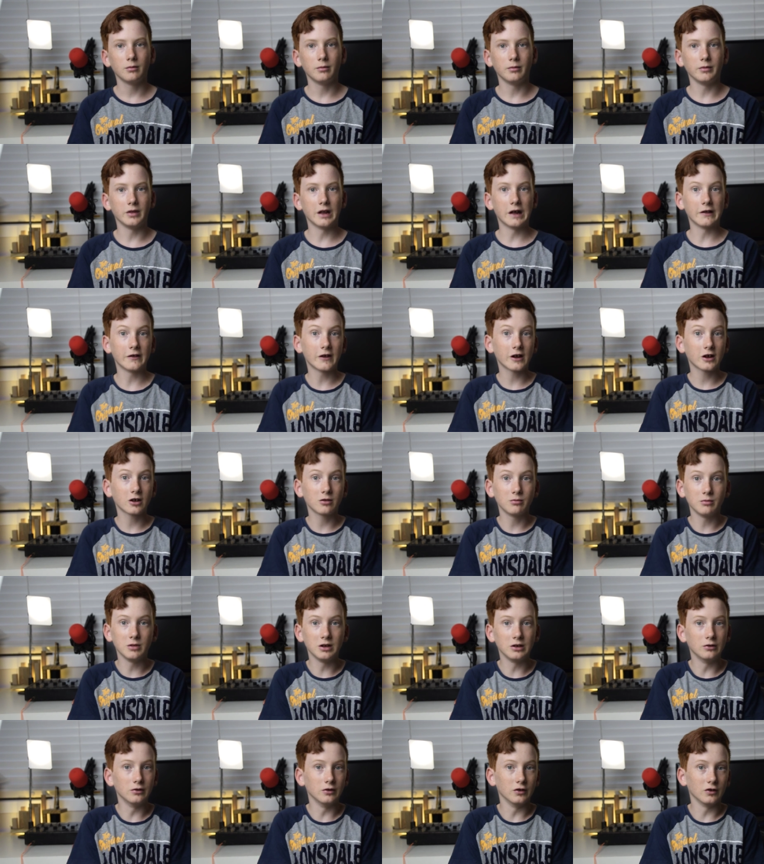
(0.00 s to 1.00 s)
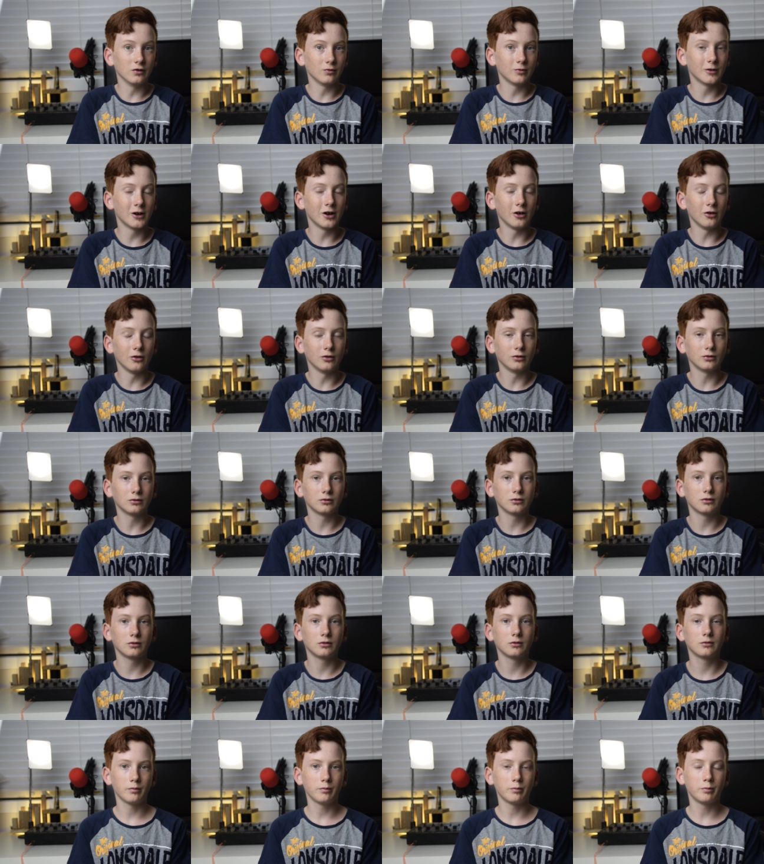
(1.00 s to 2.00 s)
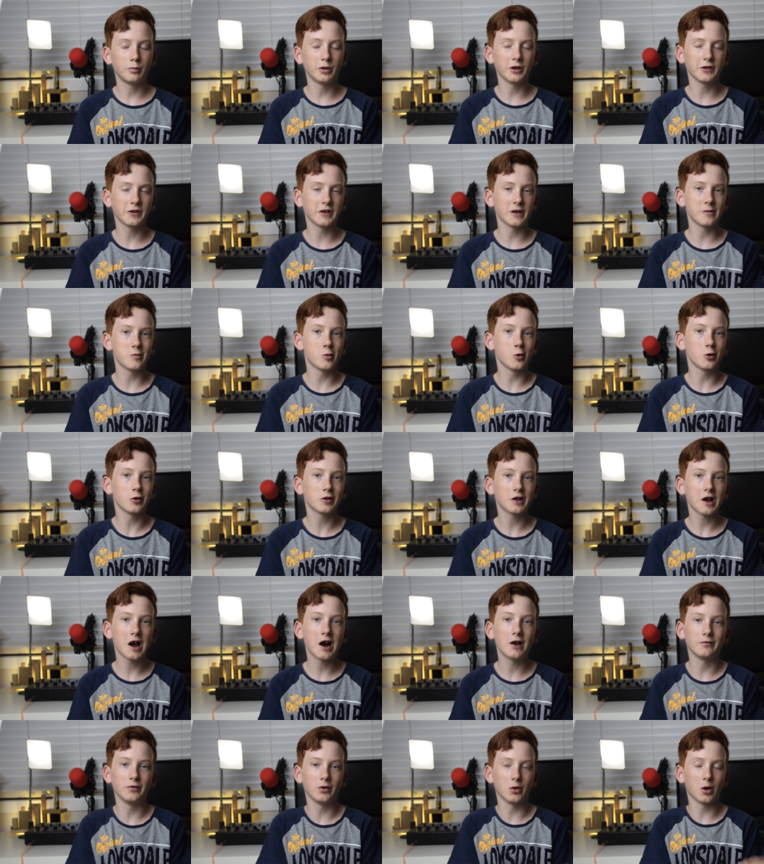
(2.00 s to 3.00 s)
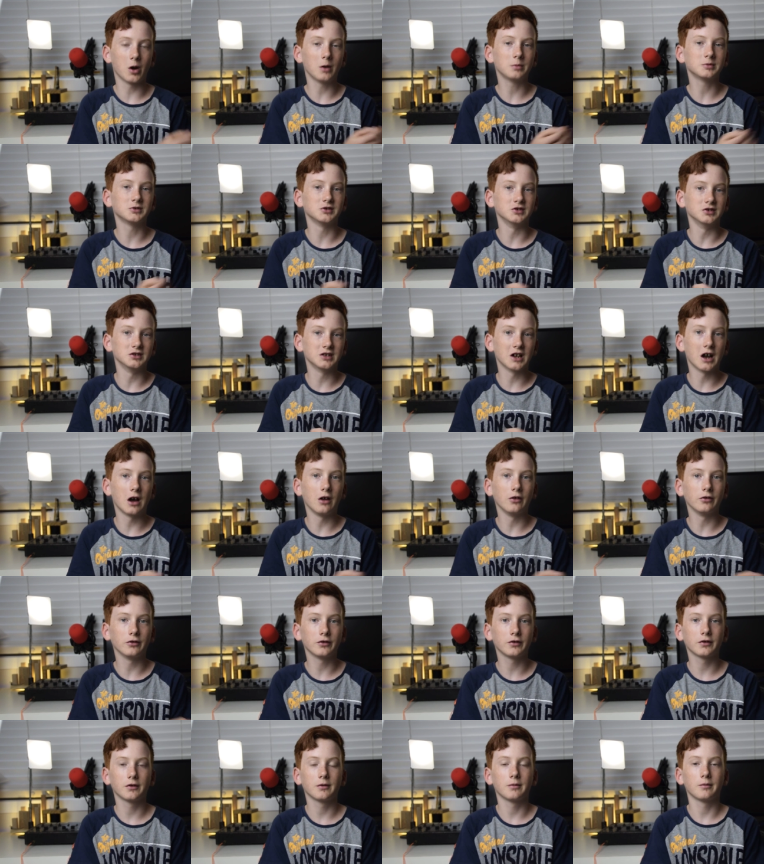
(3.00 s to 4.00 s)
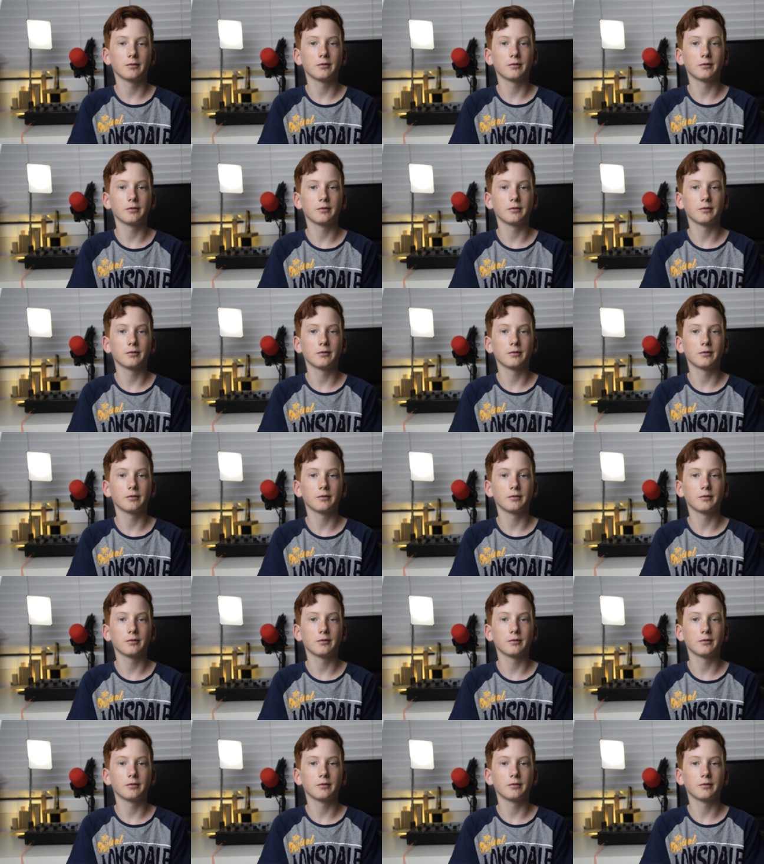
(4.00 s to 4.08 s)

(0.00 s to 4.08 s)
Now that can be good as well, but they both have their ups and downs.